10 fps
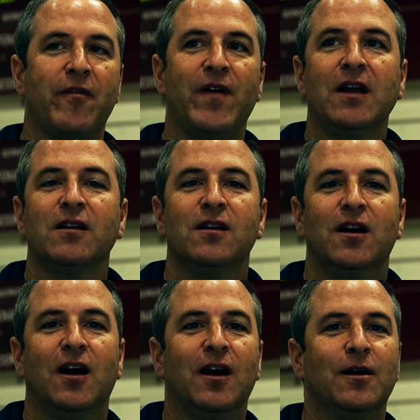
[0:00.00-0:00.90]
event,
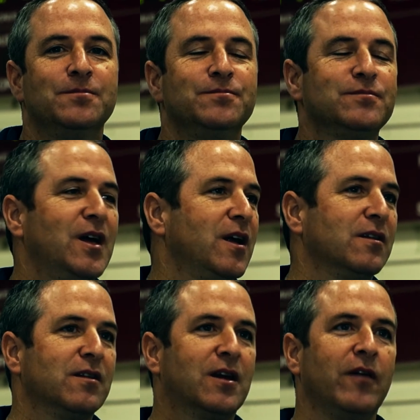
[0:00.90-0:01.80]

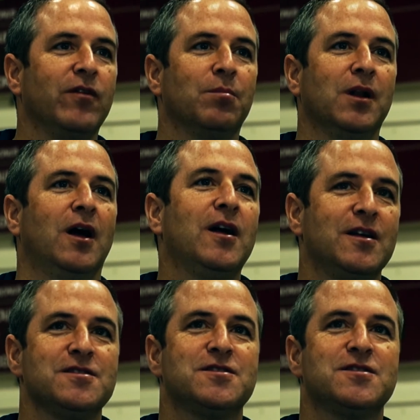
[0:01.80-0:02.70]
and giving blood
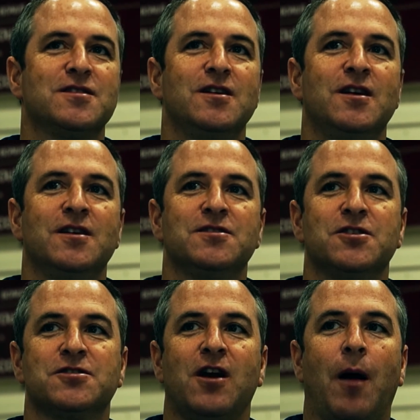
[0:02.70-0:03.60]
is
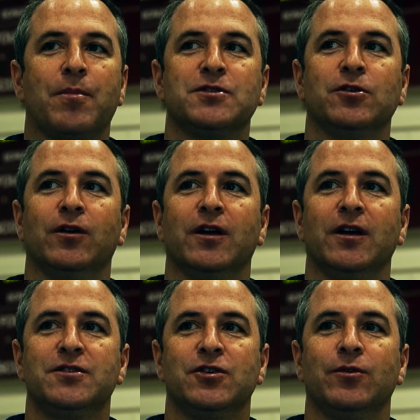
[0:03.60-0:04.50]
just an
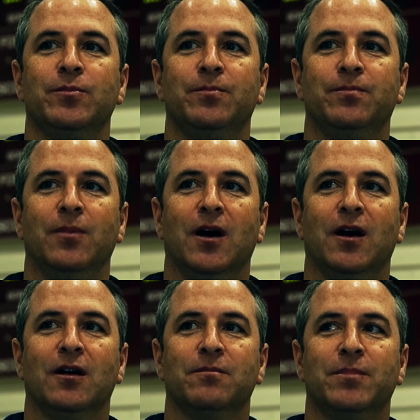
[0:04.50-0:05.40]
opportunity
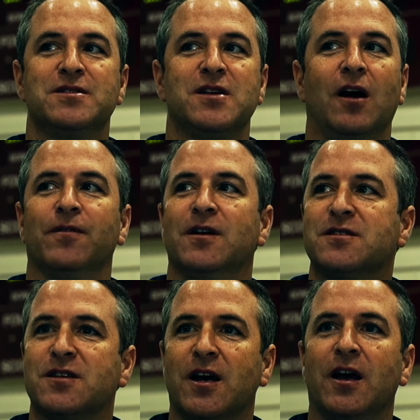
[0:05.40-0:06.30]
to be
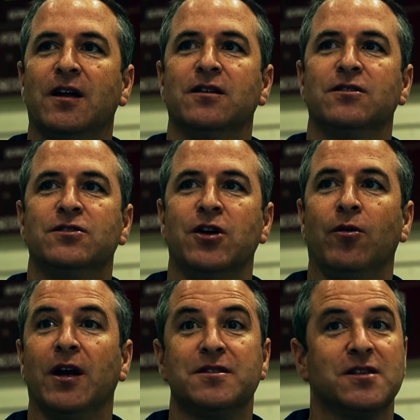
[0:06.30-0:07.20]
selfless and
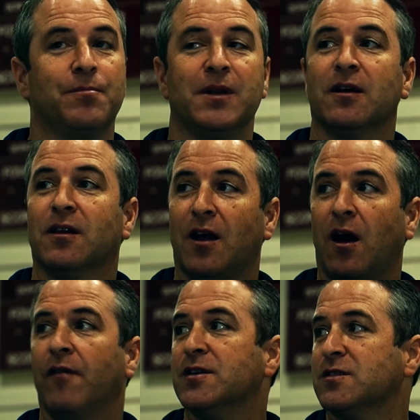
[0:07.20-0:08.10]
donate something that
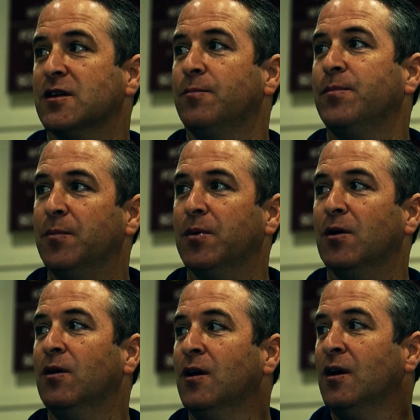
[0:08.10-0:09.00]
obviously
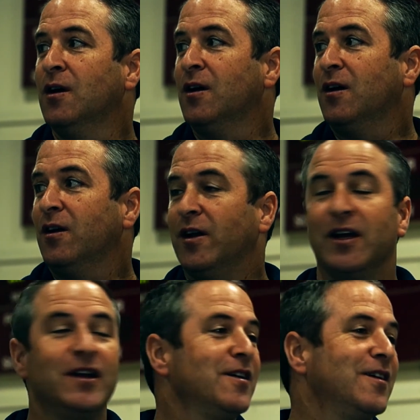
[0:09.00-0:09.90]
people
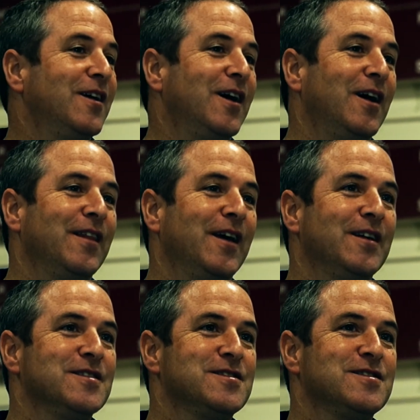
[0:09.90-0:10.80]
need, that
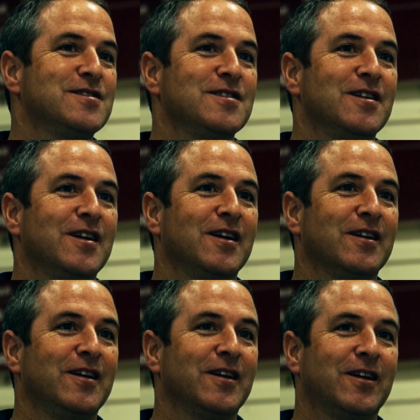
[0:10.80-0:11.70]

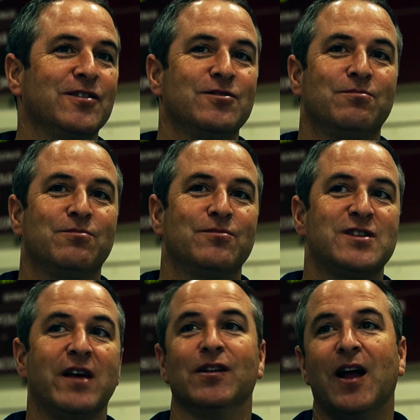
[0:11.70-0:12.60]
can
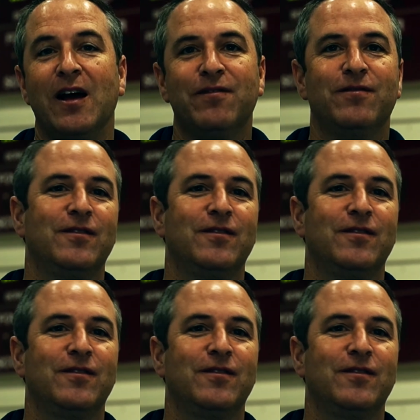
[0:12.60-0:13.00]
save a life.